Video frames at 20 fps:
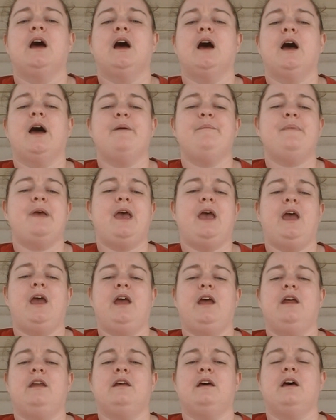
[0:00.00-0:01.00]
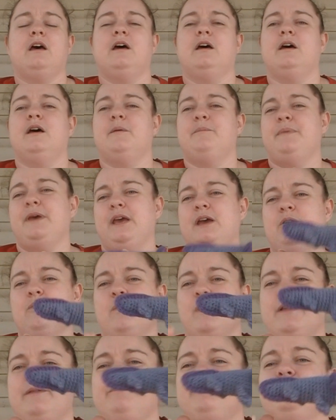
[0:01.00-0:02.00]
I made a pink
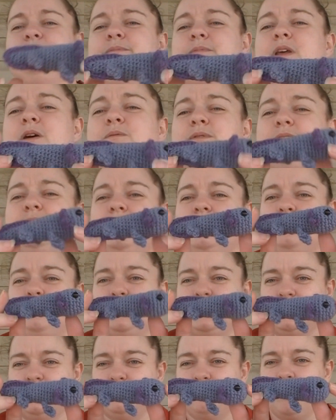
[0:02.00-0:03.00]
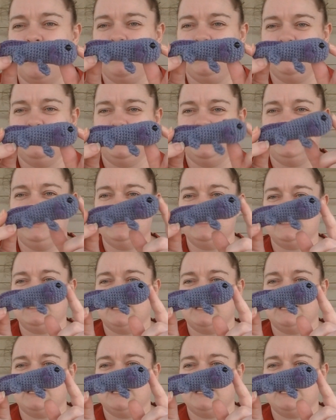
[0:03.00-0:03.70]
one that was a little bit smaller than this